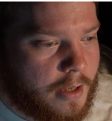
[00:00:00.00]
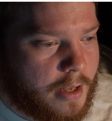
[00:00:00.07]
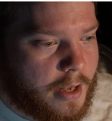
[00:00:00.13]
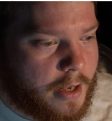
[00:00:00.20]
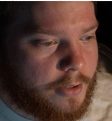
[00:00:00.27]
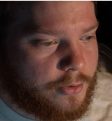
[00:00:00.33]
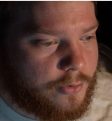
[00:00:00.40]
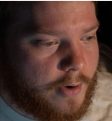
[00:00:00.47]

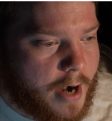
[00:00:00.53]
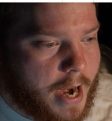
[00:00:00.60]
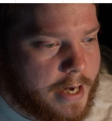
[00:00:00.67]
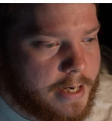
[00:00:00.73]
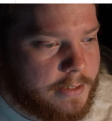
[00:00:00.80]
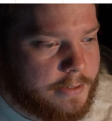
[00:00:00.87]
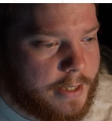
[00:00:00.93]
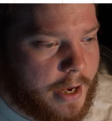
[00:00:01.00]
and drag
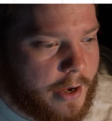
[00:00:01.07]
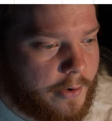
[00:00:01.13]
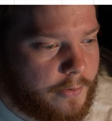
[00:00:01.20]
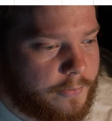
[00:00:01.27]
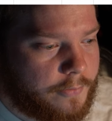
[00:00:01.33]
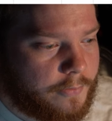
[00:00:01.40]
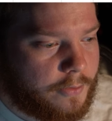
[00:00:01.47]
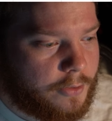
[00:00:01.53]
it down.
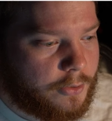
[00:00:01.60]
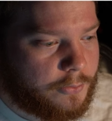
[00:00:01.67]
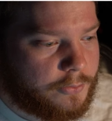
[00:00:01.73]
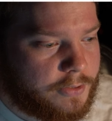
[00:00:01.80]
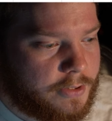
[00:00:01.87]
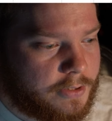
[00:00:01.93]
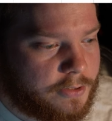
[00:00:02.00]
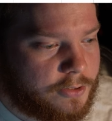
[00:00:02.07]
You'll
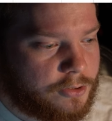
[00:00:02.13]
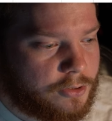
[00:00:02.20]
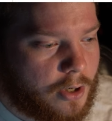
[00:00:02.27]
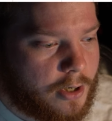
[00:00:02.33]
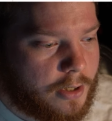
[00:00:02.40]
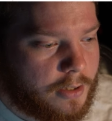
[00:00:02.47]
see this dark,